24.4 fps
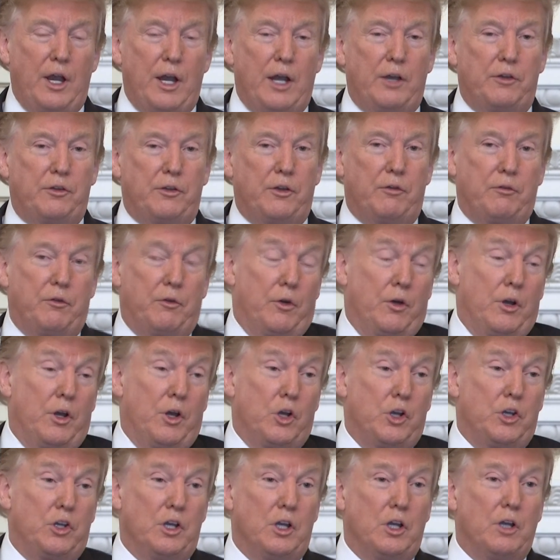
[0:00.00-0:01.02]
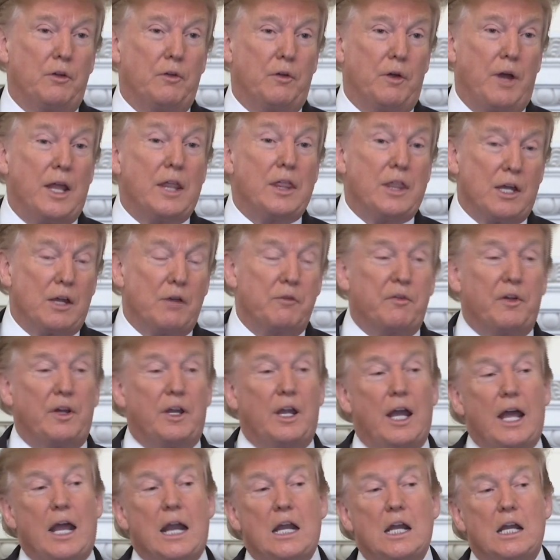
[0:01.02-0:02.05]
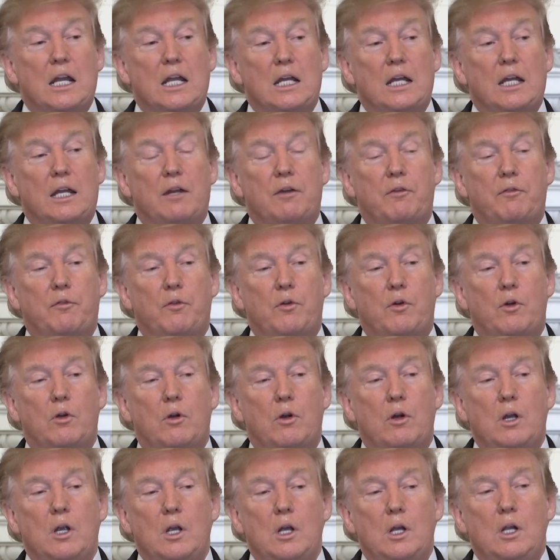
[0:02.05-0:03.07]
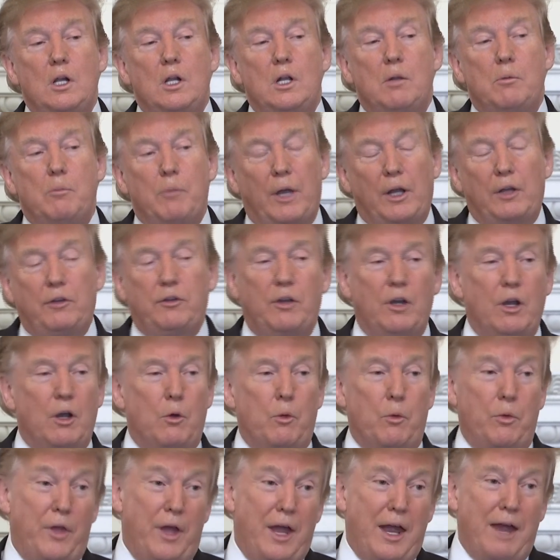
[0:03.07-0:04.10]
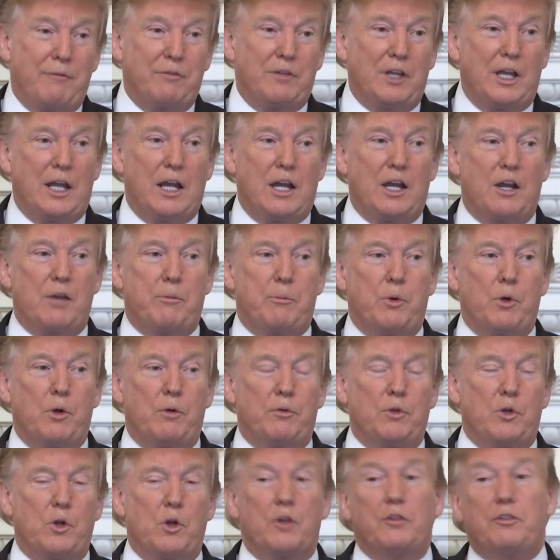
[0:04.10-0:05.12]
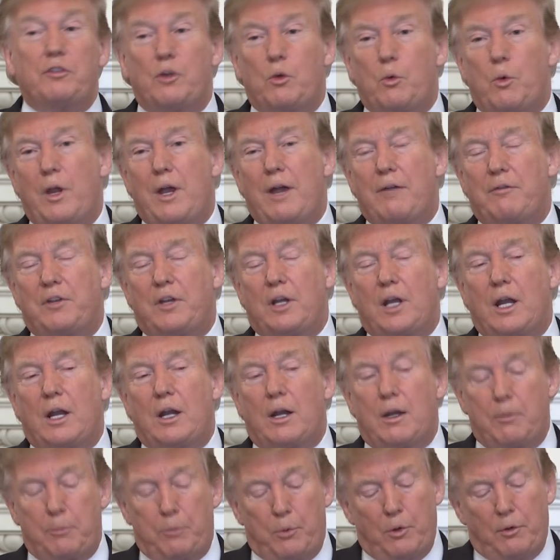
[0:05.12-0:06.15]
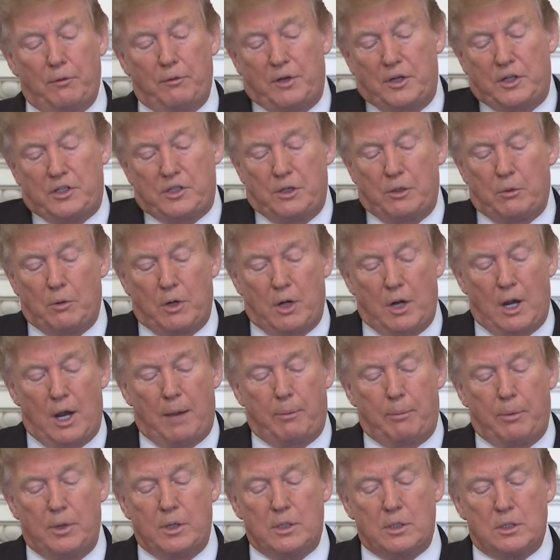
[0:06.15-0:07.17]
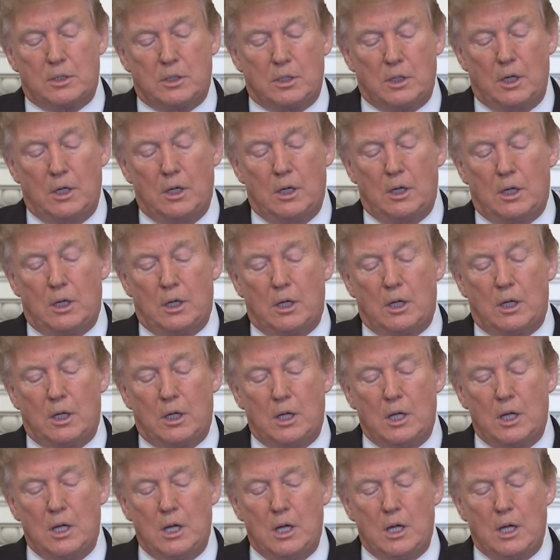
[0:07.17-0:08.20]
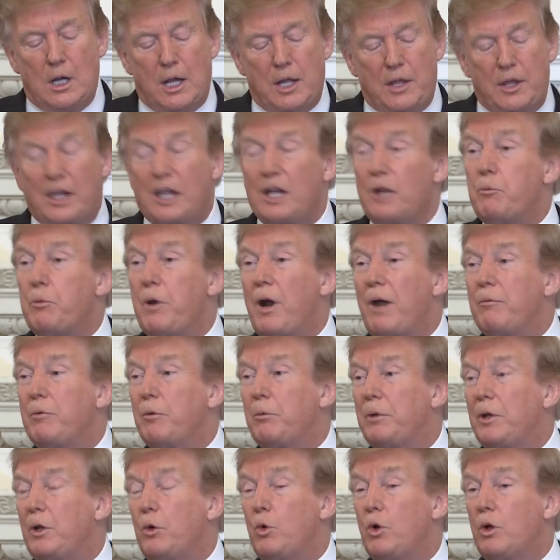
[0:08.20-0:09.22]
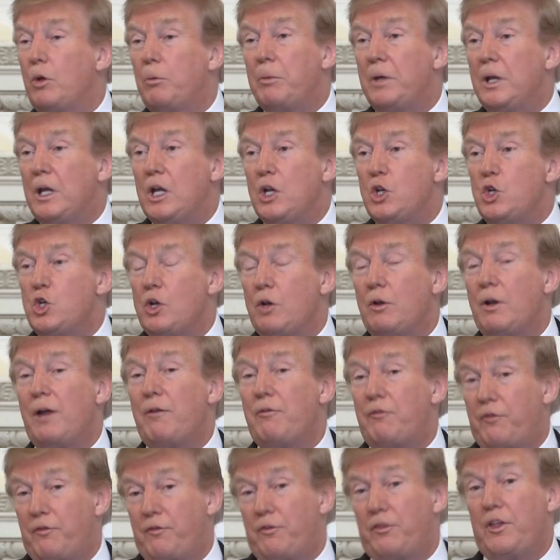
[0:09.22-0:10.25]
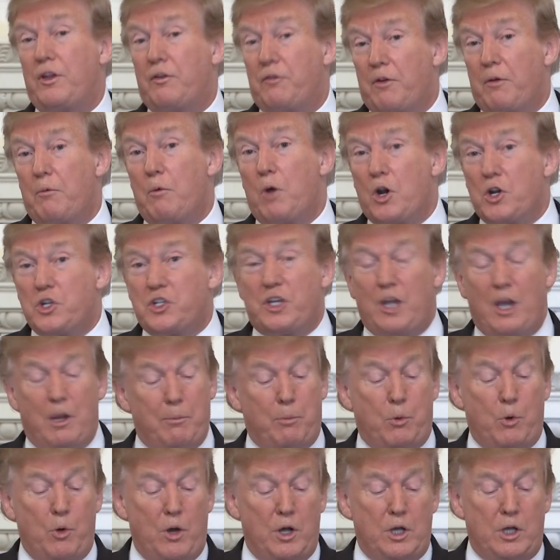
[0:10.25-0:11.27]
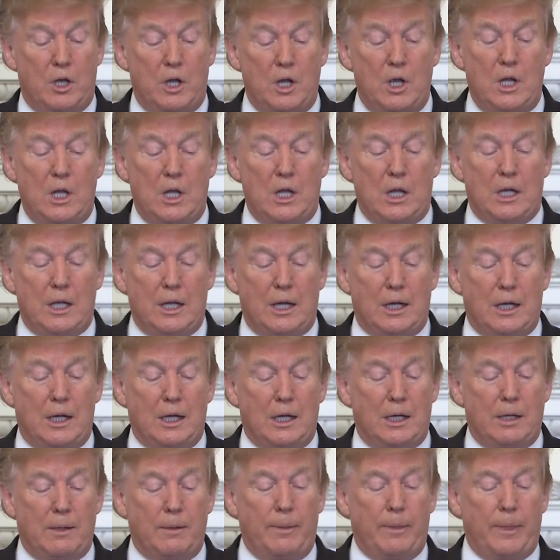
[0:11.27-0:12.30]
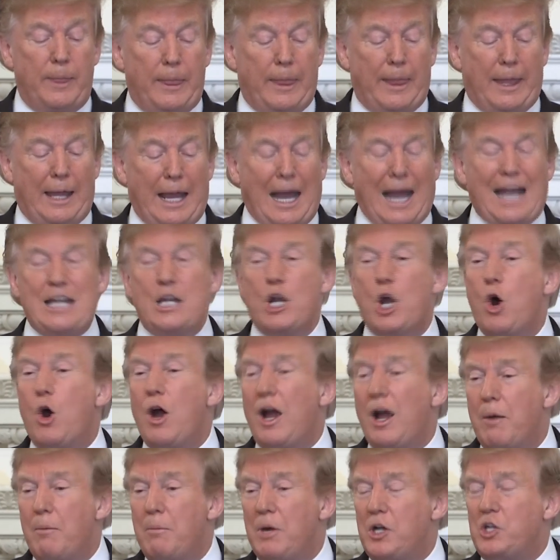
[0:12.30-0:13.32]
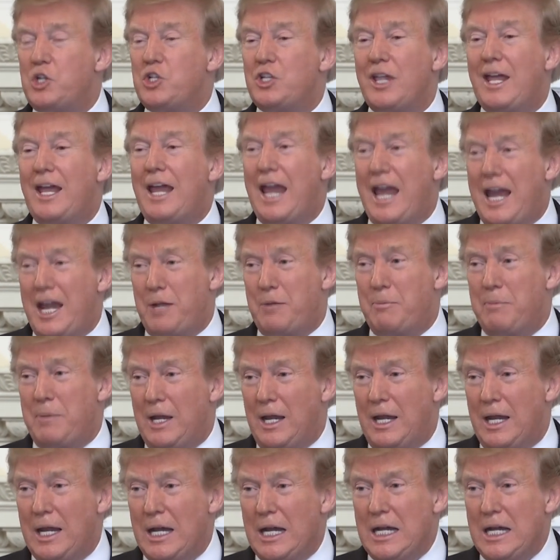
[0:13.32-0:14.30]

and it's a very good deal, I think, for Canada and for Mexico. They have to get it approved. Also, we have to get it approved. Let's see what happens, and uh, I think it probably will be. It should. I think from our standpoint, uh, I know how much they hate me.